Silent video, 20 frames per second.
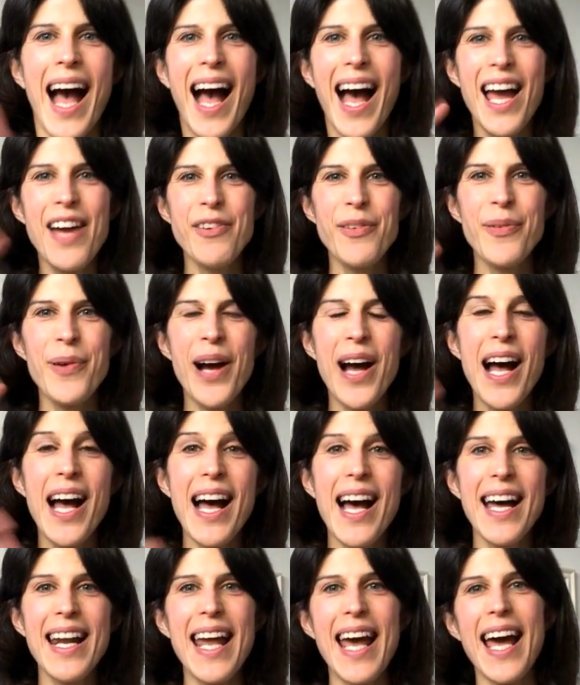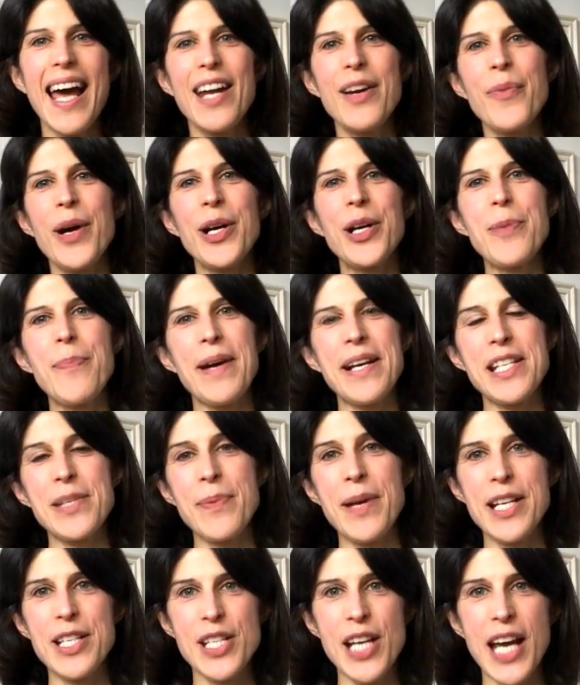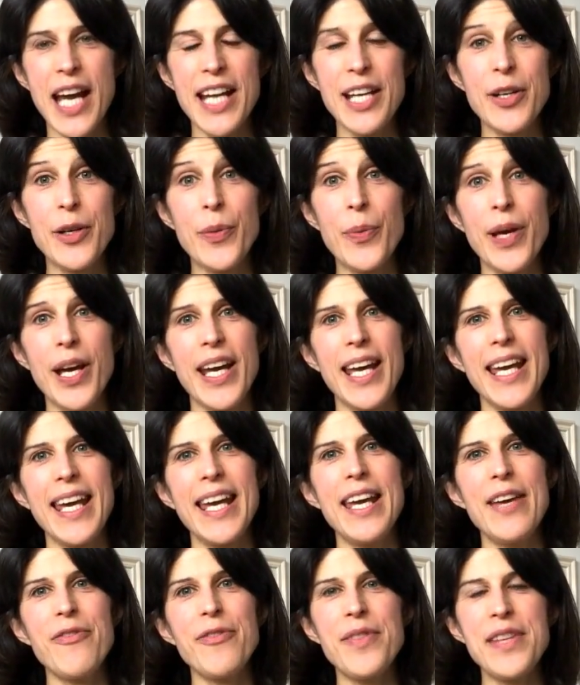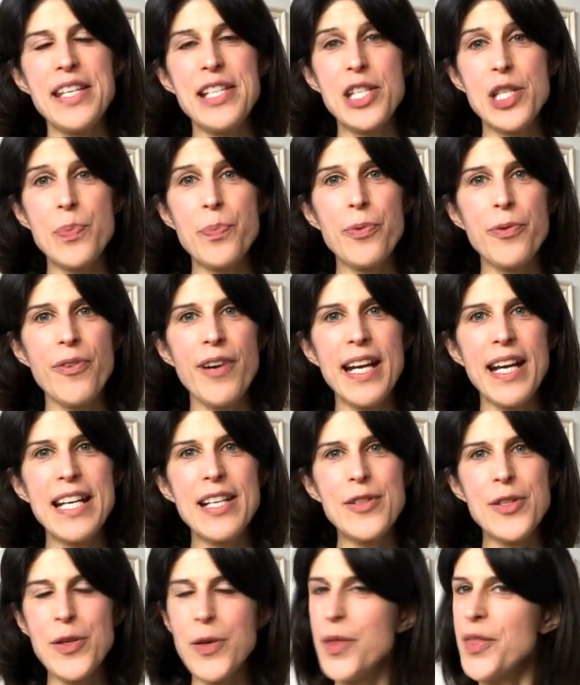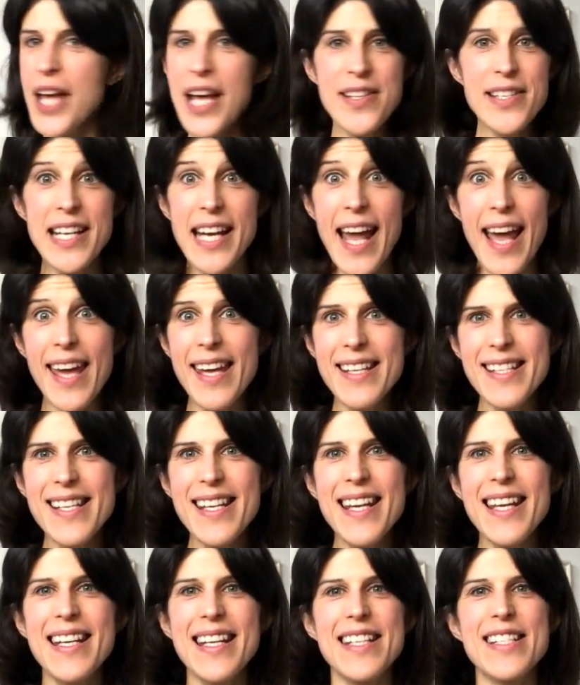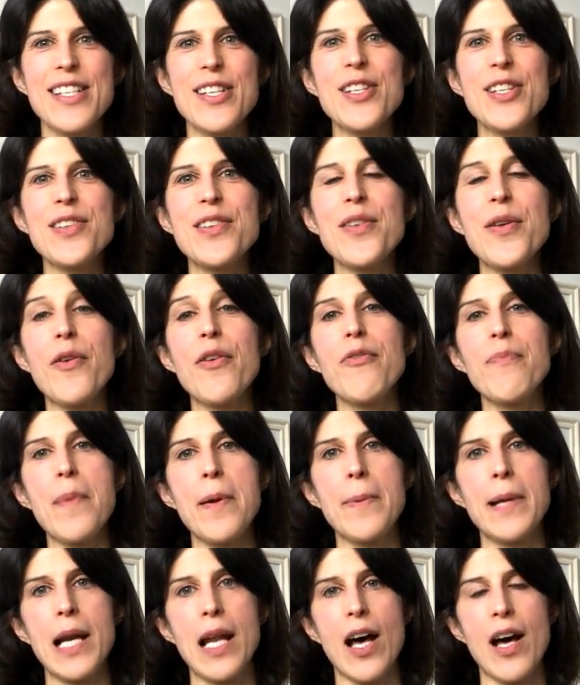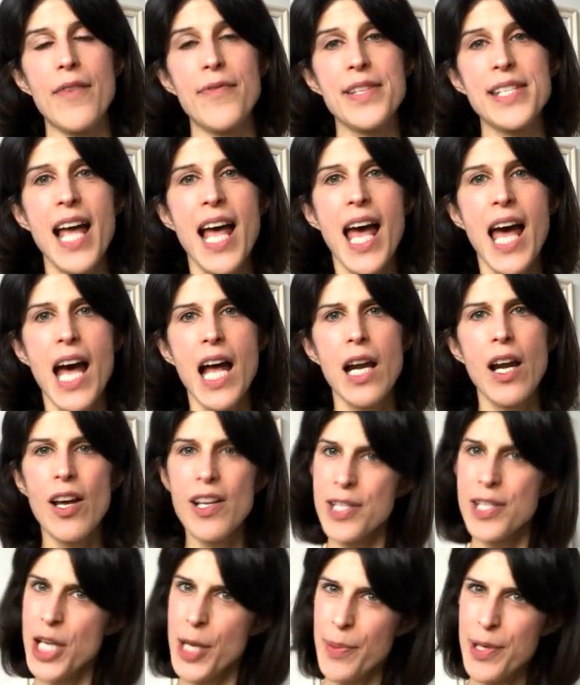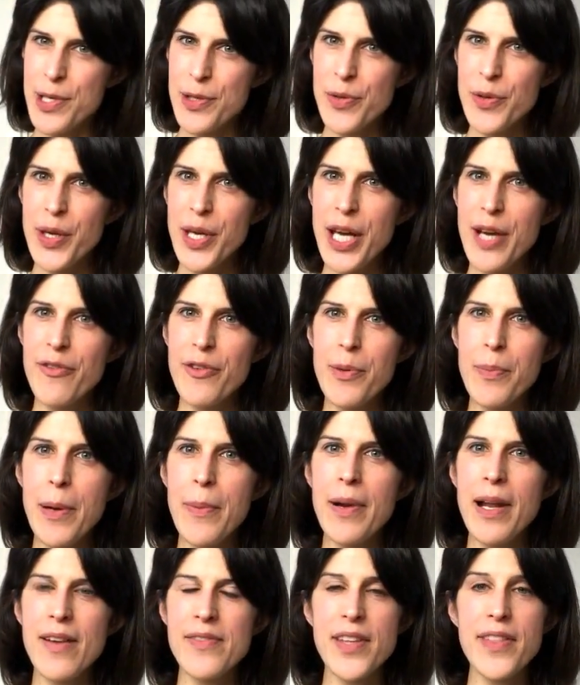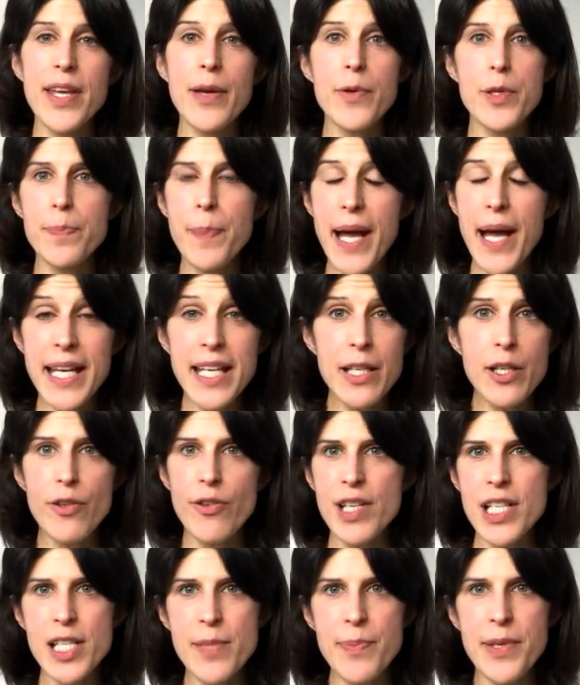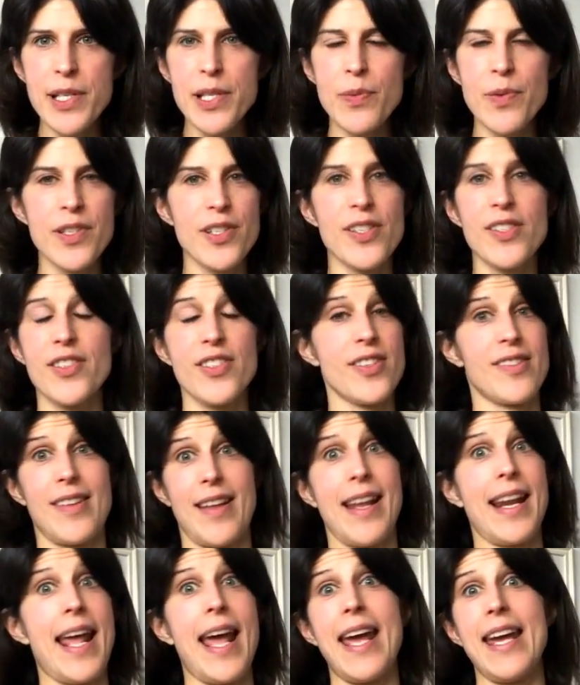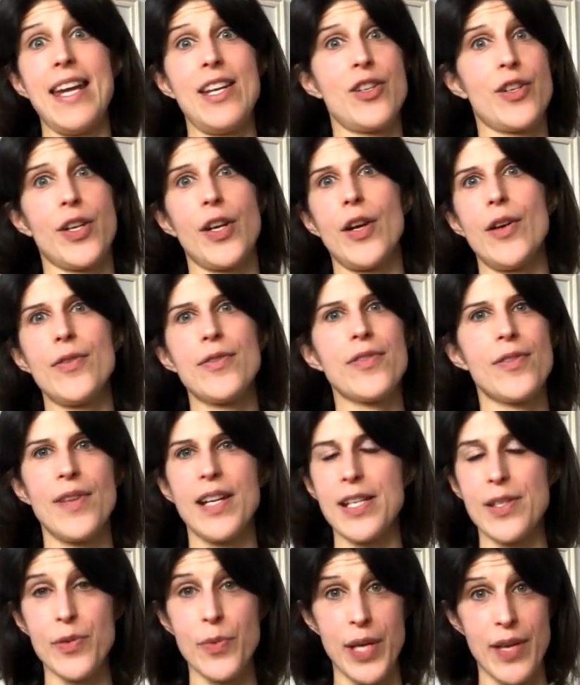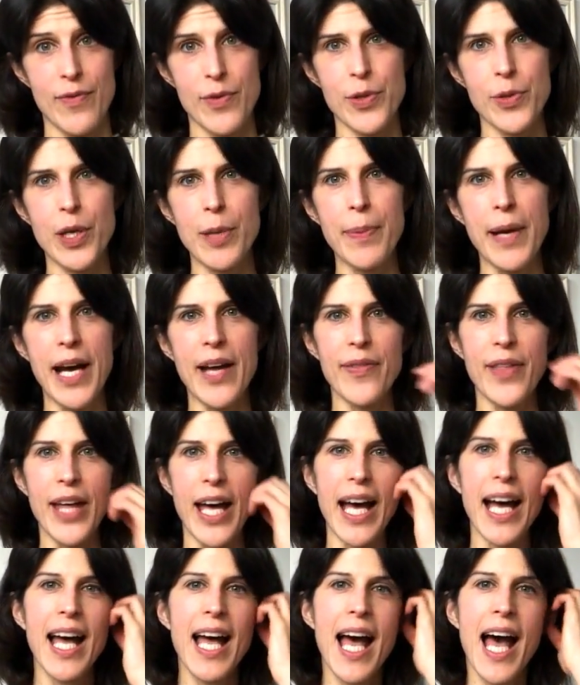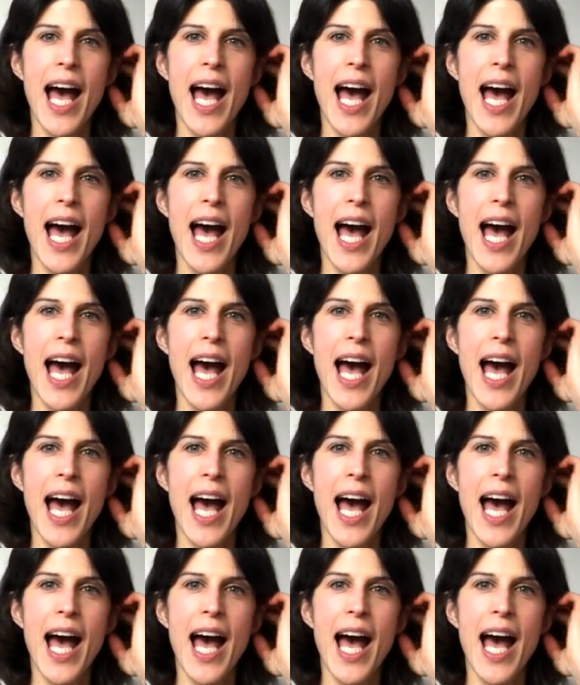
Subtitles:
Hi everyone and welcome back to my channel. We are here for the spring 2018 edition of Mama Loves. Last time I saw you here for Mama Loves, I think it was back in Christmas, which is just an age ago, so let's not even talk about that.